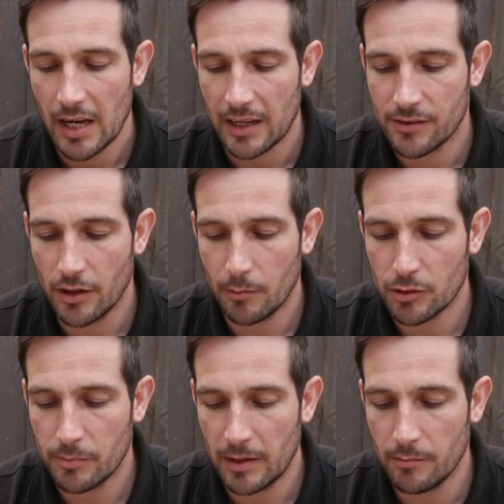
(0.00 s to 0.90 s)
As normal
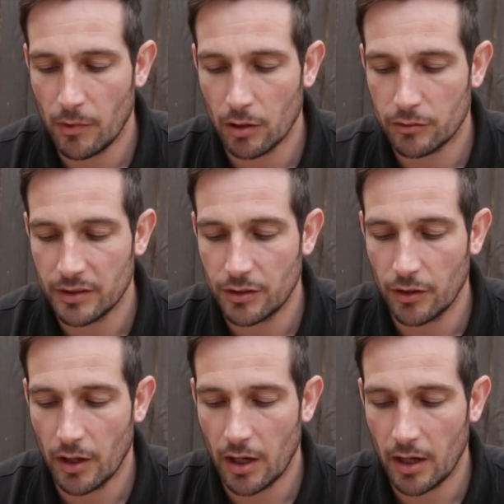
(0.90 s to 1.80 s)
cement mortar is too
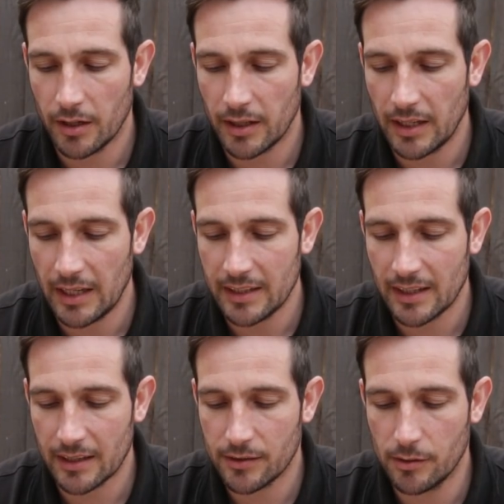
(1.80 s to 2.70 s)
hard, it
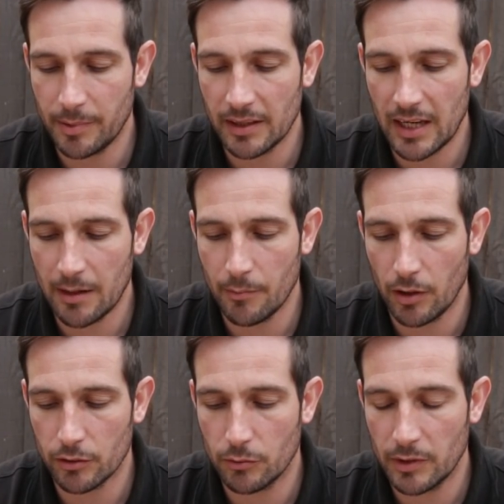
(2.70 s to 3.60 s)
has to be lime
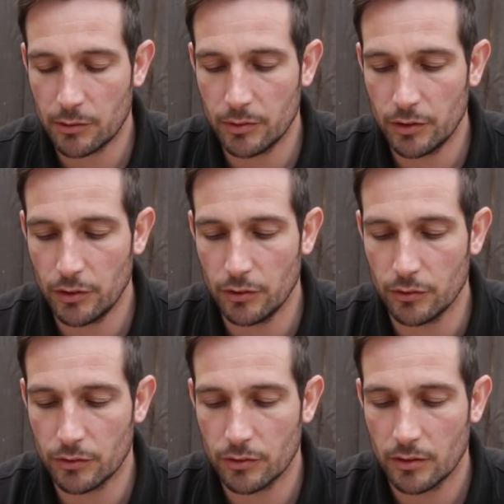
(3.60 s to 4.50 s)
mortar. Which would you
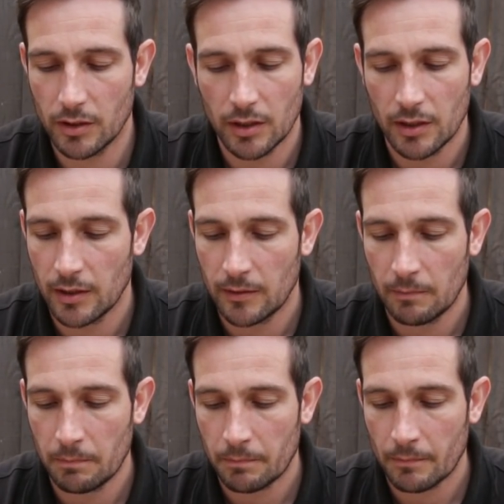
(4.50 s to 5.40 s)
use?
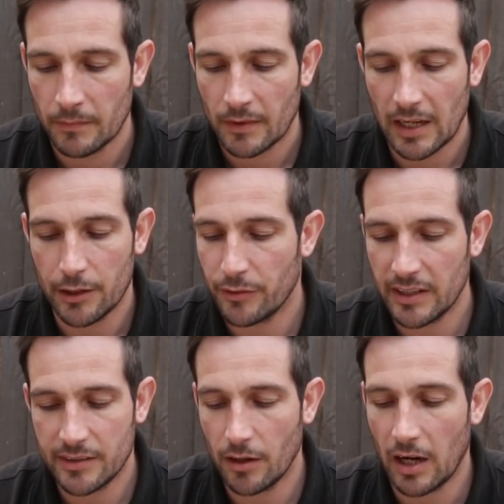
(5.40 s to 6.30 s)

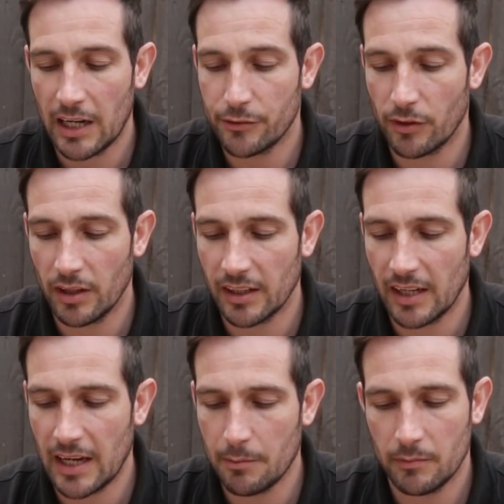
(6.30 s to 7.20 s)
Hydrated or hydraulic
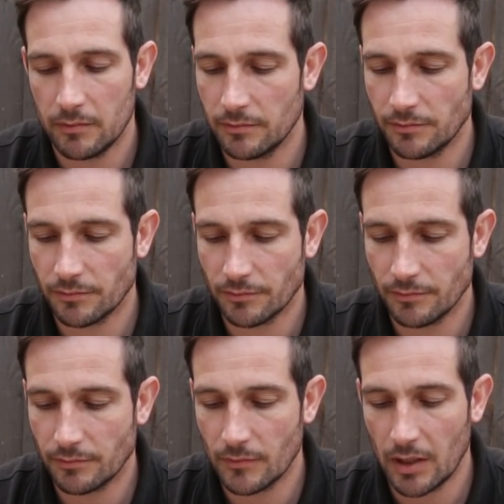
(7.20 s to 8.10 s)
lime?
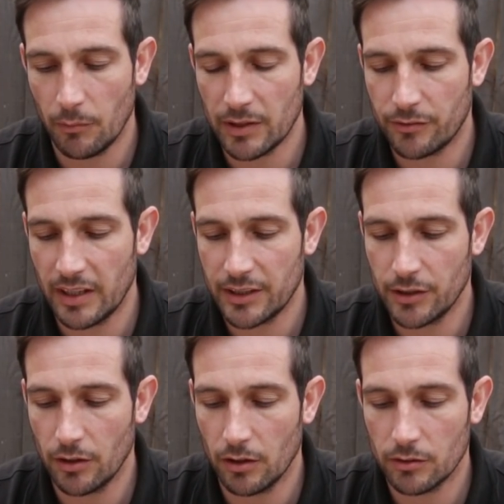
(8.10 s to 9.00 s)
And which ratio?"